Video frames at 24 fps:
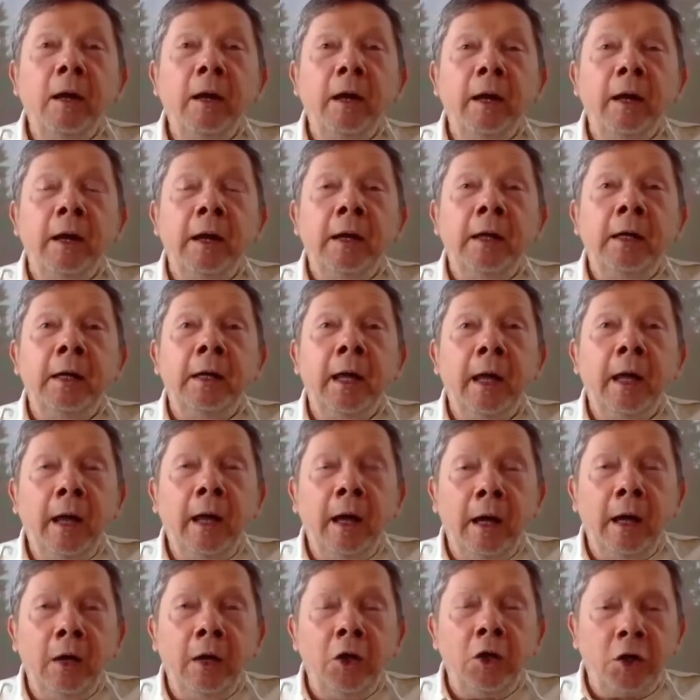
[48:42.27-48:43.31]

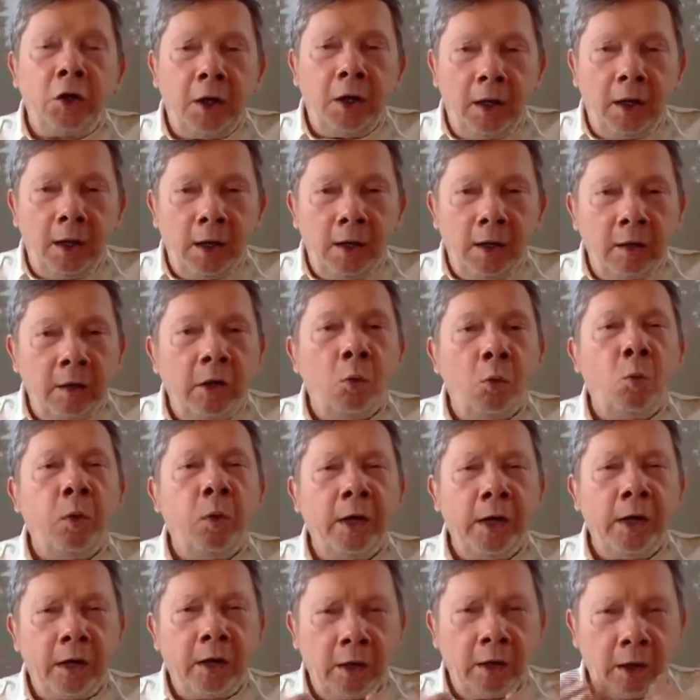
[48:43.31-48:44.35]
engaged in an
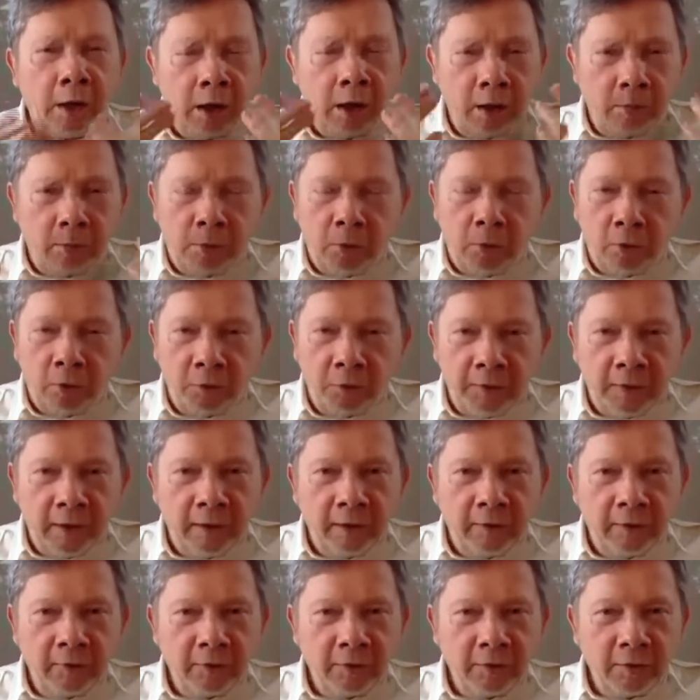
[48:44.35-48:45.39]
awakening
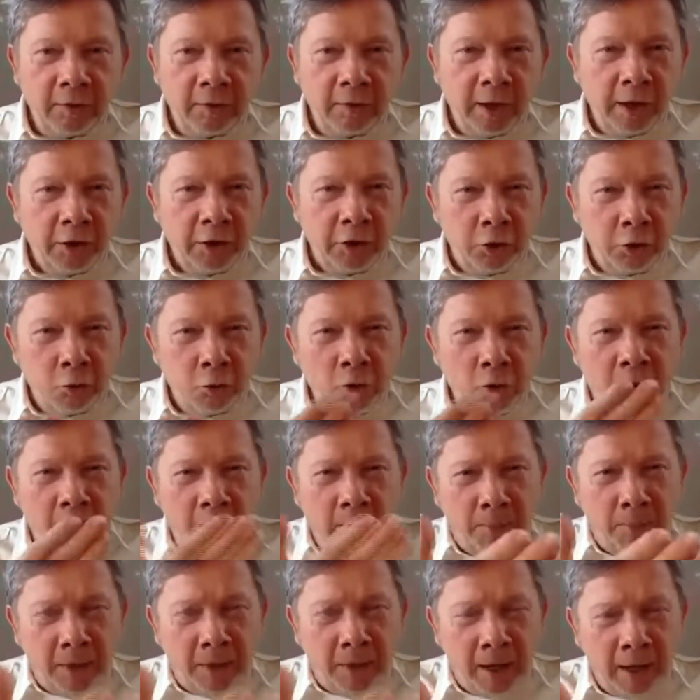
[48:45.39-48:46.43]
process, and you are
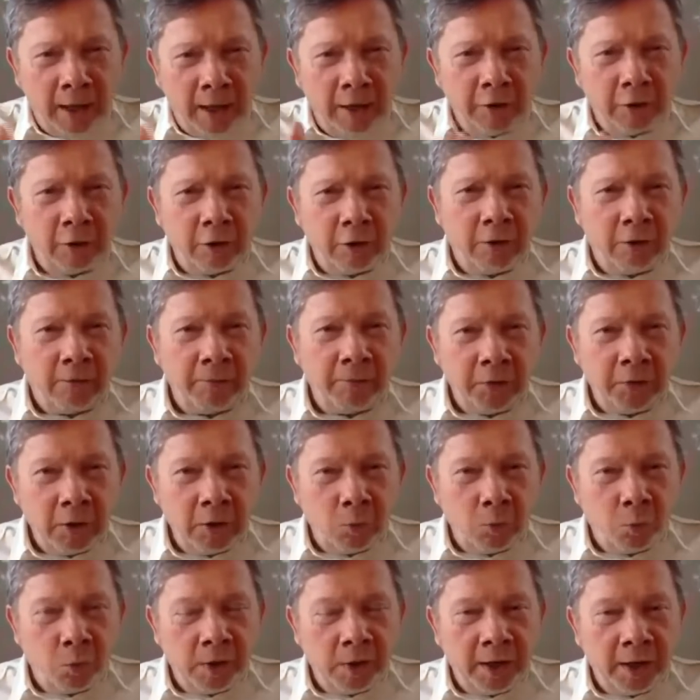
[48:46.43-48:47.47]
part of the
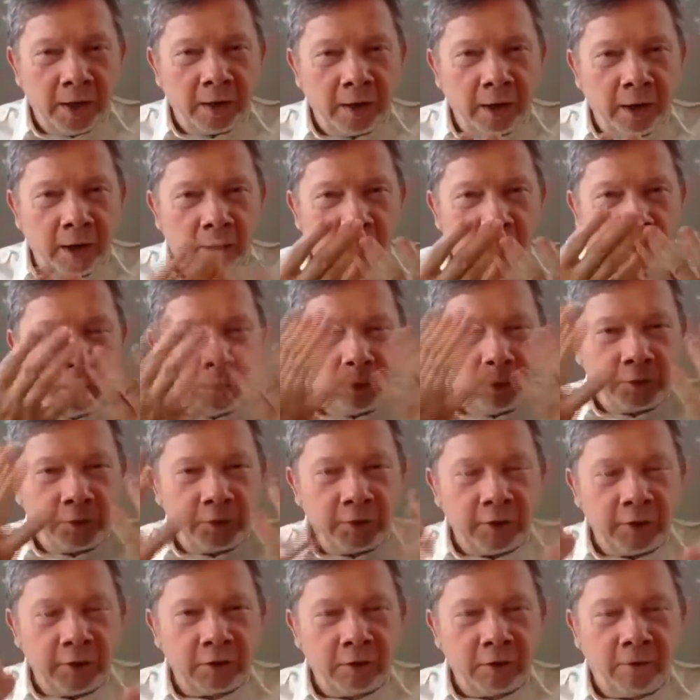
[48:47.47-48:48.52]
awakening
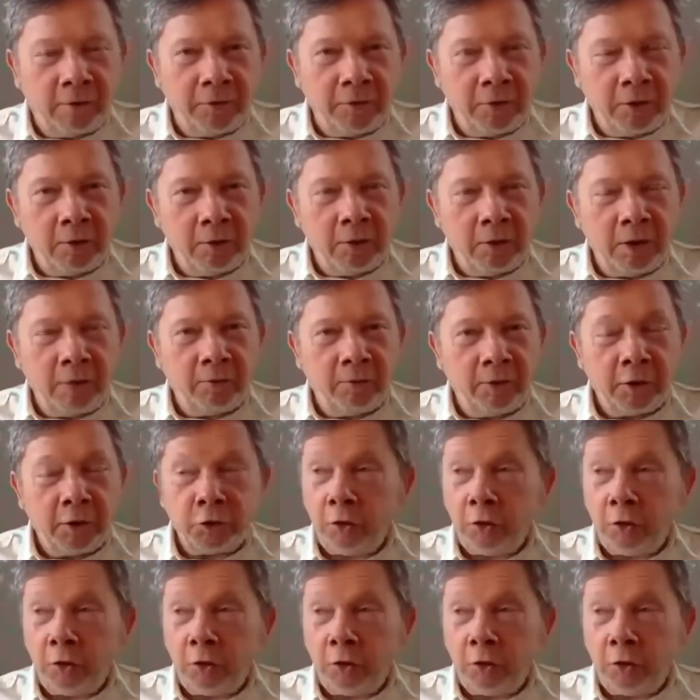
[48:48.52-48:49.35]
process of the universe.